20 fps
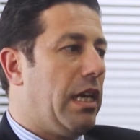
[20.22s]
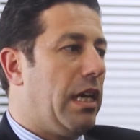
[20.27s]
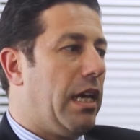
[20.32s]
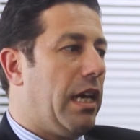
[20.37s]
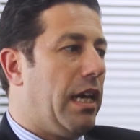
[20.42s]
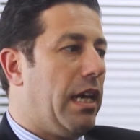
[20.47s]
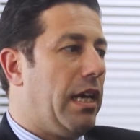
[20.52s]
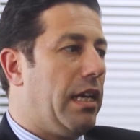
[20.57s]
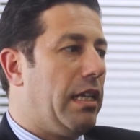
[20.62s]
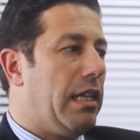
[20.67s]

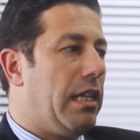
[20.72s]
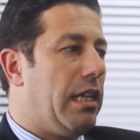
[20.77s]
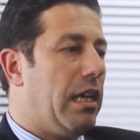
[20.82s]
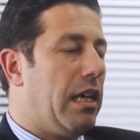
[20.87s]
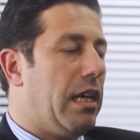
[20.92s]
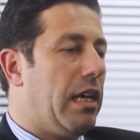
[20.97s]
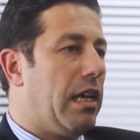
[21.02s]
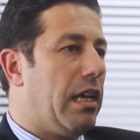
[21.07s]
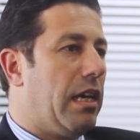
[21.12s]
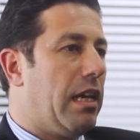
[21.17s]
And
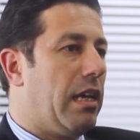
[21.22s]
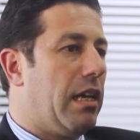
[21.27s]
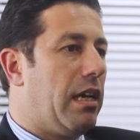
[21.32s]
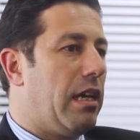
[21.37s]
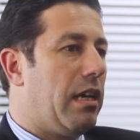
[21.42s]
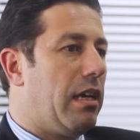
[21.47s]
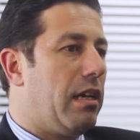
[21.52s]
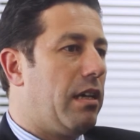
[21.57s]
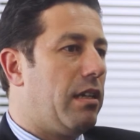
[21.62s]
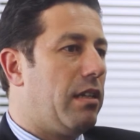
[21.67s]

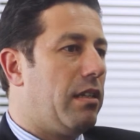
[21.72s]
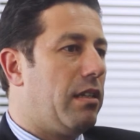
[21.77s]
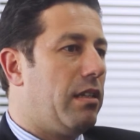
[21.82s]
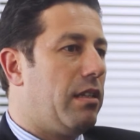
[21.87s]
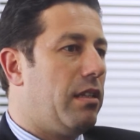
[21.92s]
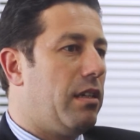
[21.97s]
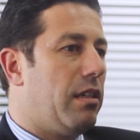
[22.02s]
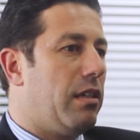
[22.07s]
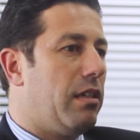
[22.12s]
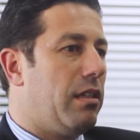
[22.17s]

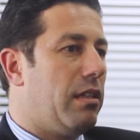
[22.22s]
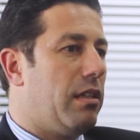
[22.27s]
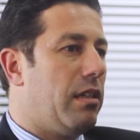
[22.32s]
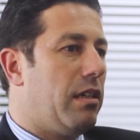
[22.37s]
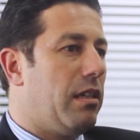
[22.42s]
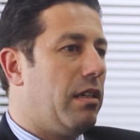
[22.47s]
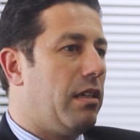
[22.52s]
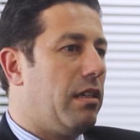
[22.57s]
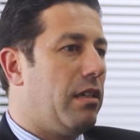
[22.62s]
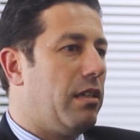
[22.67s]

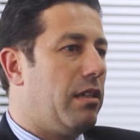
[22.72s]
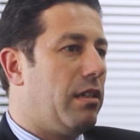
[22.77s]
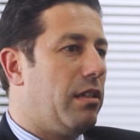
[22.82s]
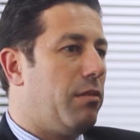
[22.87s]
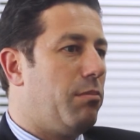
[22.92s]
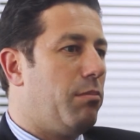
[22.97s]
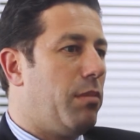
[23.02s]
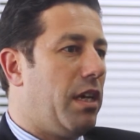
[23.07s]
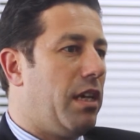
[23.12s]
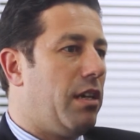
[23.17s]

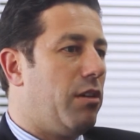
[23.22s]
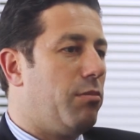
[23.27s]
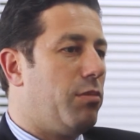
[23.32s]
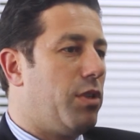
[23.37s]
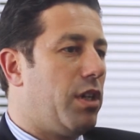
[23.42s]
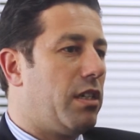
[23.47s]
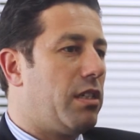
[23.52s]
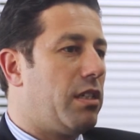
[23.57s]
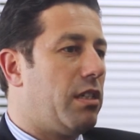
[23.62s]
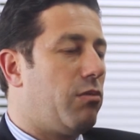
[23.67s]
the main
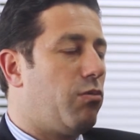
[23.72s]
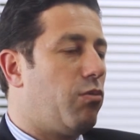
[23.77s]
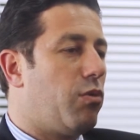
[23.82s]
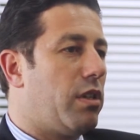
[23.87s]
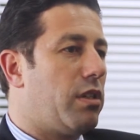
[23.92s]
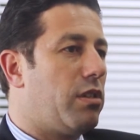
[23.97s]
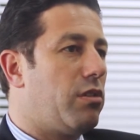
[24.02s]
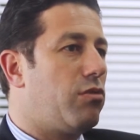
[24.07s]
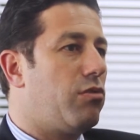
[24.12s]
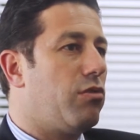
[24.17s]
objective
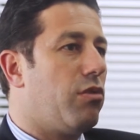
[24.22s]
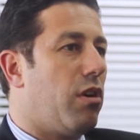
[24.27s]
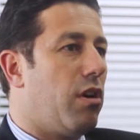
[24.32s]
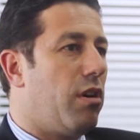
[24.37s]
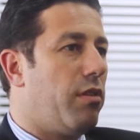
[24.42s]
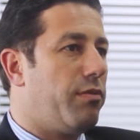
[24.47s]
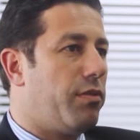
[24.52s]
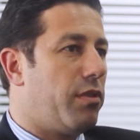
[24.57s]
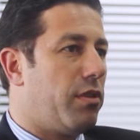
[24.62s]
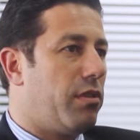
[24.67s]
was to
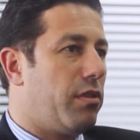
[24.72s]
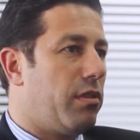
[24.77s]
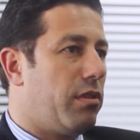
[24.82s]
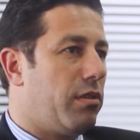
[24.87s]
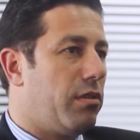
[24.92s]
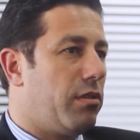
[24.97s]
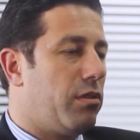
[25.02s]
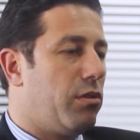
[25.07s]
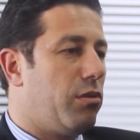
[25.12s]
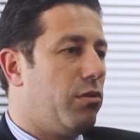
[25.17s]
offer
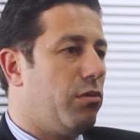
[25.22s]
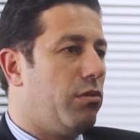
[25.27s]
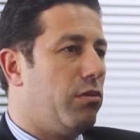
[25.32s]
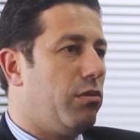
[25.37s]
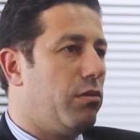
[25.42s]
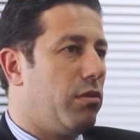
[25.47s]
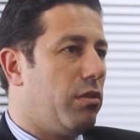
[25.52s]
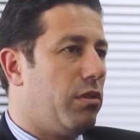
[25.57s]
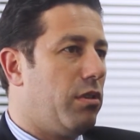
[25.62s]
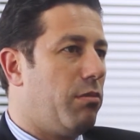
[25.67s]

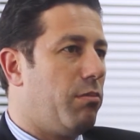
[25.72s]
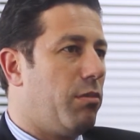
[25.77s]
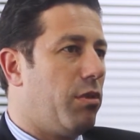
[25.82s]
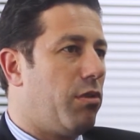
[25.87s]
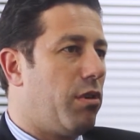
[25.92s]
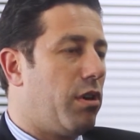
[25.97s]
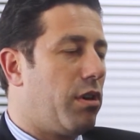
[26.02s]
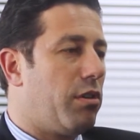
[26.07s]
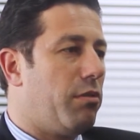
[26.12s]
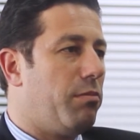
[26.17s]
to the
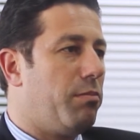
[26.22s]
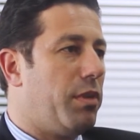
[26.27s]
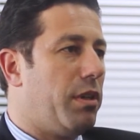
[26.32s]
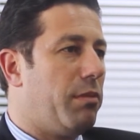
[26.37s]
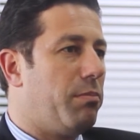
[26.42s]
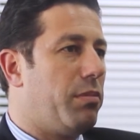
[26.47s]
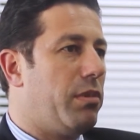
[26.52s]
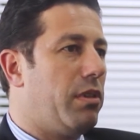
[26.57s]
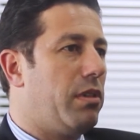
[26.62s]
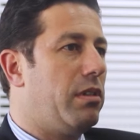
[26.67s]
Moroccan
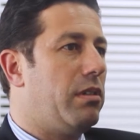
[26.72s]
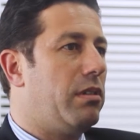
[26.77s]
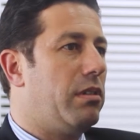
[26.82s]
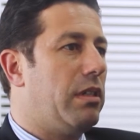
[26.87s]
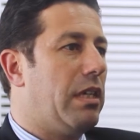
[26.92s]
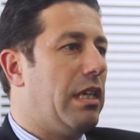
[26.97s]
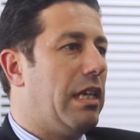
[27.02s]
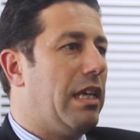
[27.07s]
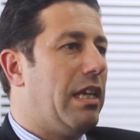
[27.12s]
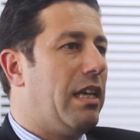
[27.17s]
people
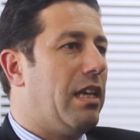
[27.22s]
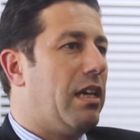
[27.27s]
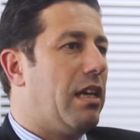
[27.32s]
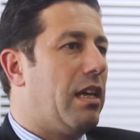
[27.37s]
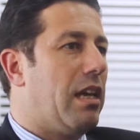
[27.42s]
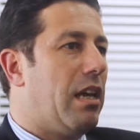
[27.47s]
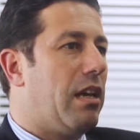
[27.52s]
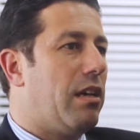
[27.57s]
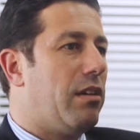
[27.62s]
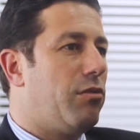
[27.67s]

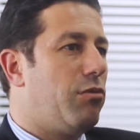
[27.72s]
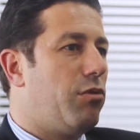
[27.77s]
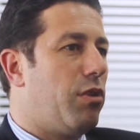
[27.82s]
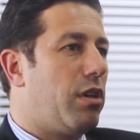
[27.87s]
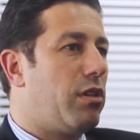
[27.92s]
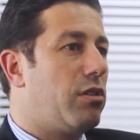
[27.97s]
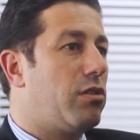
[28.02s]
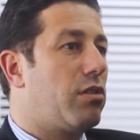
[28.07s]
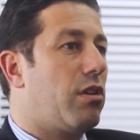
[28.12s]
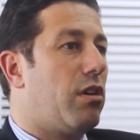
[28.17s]

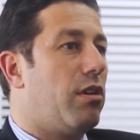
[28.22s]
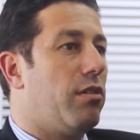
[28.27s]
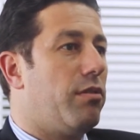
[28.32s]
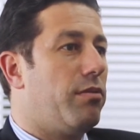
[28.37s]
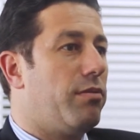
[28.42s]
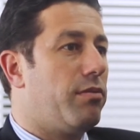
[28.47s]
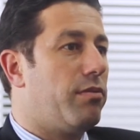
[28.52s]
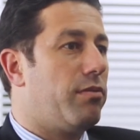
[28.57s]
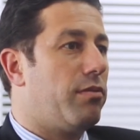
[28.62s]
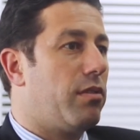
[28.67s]
drugs
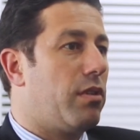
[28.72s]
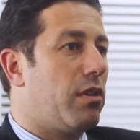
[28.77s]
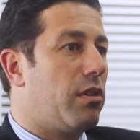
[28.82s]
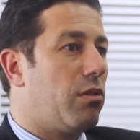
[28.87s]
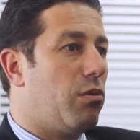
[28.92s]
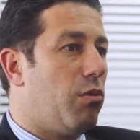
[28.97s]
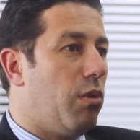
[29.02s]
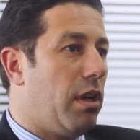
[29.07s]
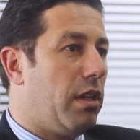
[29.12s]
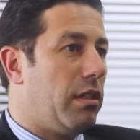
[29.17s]
of
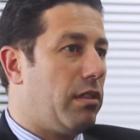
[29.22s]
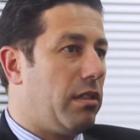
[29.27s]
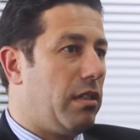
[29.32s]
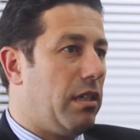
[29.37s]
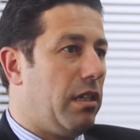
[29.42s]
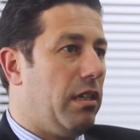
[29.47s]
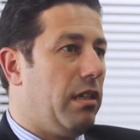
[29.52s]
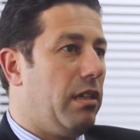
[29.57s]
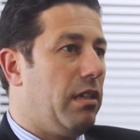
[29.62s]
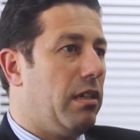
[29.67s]

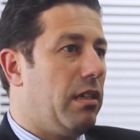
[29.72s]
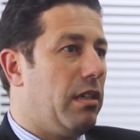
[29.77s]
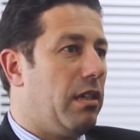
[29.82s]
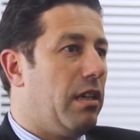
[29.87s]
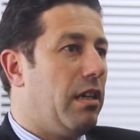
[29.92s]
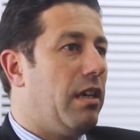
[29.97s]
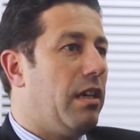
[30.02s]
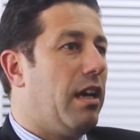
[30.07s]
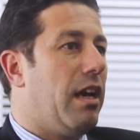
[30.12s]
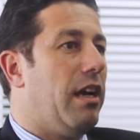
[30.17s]
quality
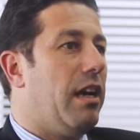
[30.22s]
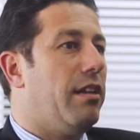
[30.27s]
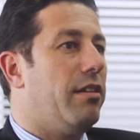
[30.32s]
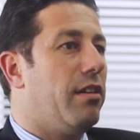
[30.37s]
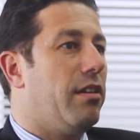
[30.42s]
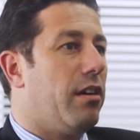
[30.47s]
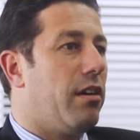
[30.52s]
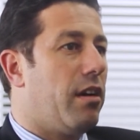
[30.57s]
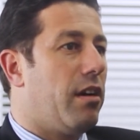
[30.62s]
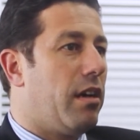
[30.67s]

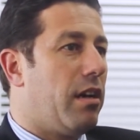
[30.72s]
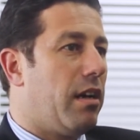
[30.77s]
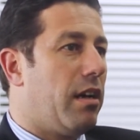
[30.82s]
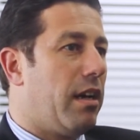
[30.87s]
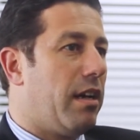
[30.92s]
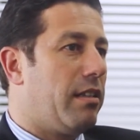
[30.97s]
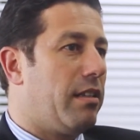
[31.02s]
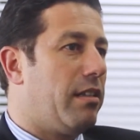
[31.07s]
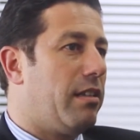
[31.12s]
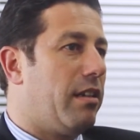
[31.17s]
and
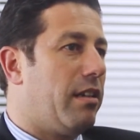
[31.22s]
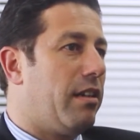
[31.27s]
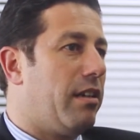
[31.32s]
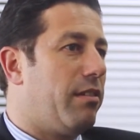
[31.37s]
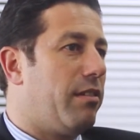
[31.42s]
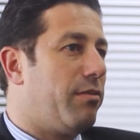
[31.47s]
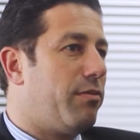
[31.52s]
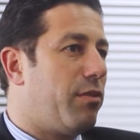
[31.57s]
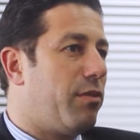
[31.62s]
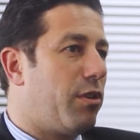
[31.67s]
at
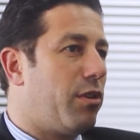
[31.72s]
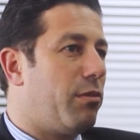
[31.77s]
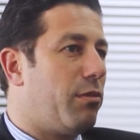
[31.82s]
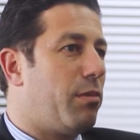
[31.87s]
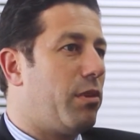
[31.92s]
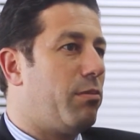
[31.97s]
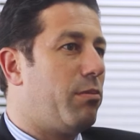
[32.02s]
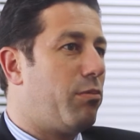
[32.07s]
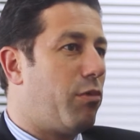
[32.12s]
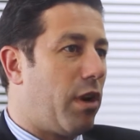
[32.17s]
an
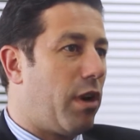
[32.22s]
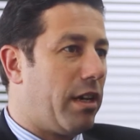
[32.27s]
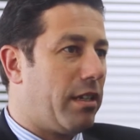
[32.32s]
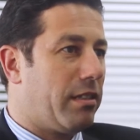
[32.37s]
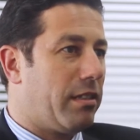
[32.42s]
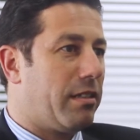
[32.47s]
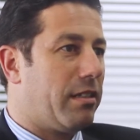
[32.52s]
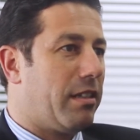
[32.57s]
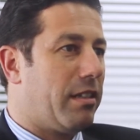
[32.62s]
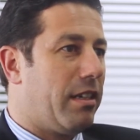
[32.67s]
affordable
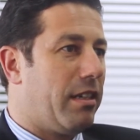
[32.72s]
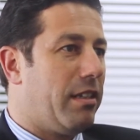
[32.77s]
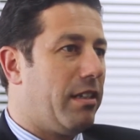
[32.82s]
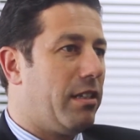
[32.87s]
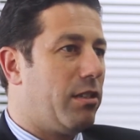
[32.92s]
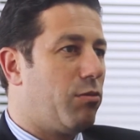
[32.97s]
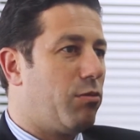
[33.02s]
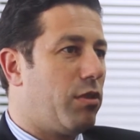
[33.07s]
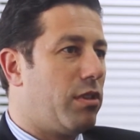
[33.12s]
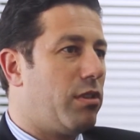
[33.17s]
price. And
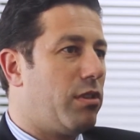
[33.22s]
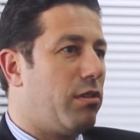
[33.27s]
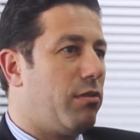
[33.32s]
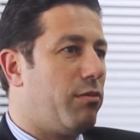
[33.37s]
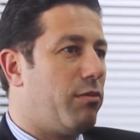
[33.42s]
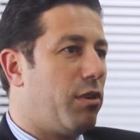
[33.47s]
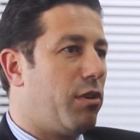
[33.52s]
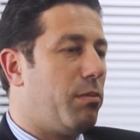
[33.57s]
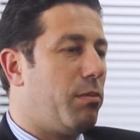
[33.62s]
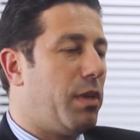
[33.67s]
this was the
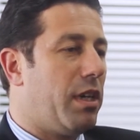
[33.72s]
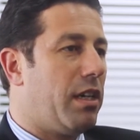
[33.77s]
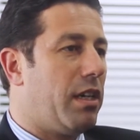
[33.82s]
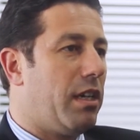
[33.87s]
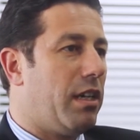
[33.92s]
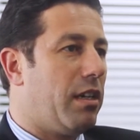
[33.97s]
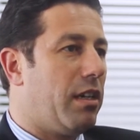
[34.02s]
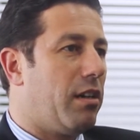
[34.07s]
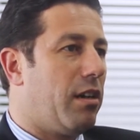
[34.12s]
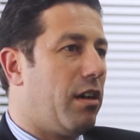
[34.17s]
very
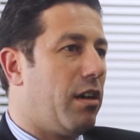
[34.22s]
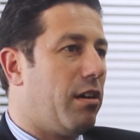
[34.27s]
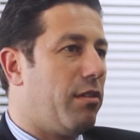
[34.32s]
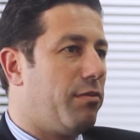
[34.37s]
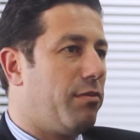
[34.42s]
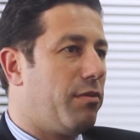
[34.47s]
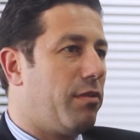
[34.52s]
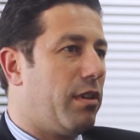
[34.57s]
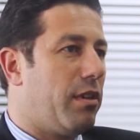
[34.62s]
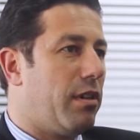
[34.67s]
beginning
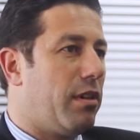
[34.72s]
of